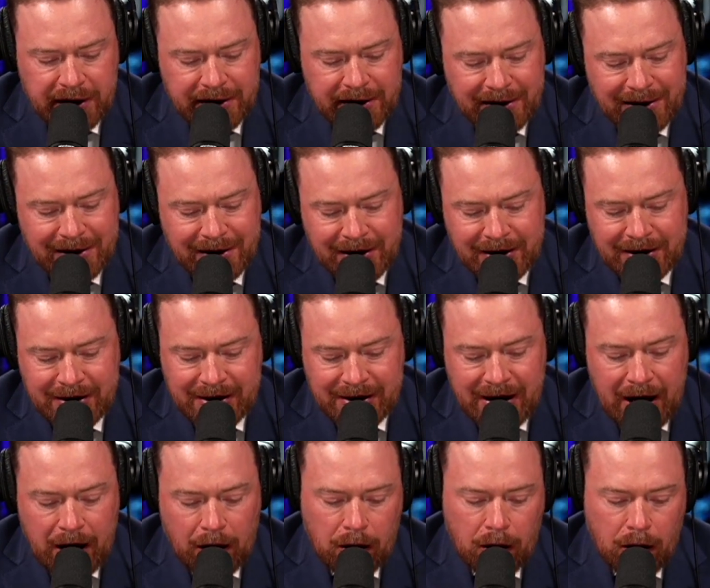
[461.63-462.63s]
It's
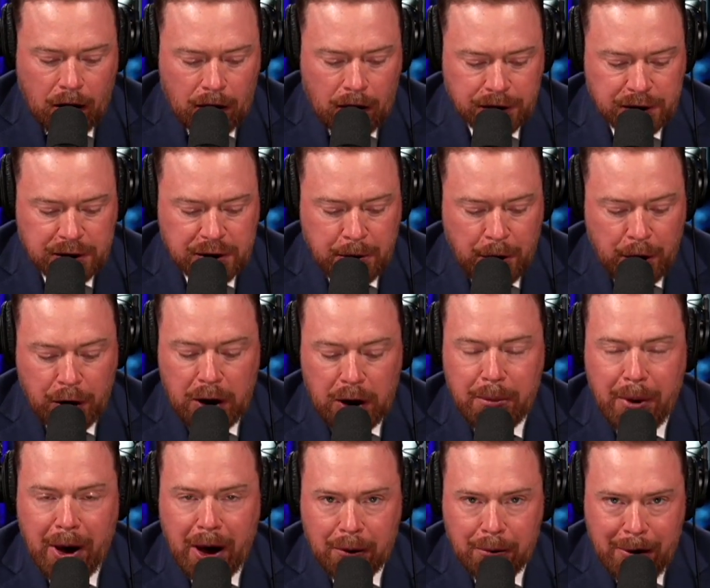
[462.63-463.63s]
now called Smoky
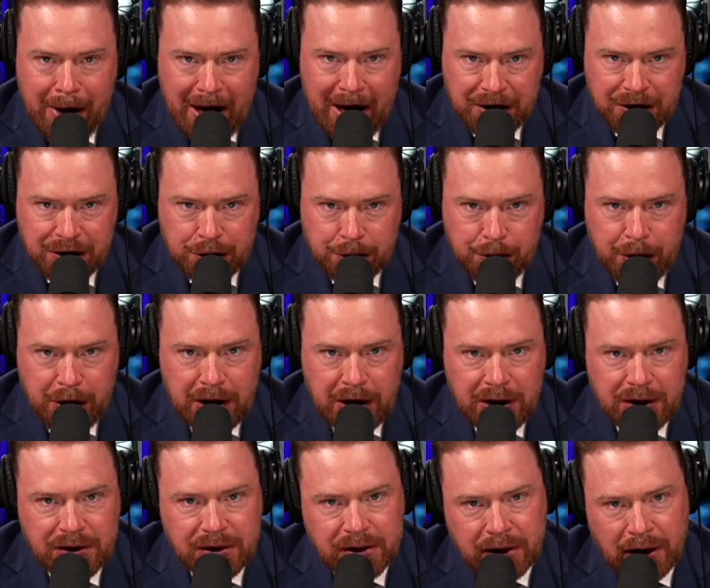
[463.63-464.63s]
Mountain Masterpiece.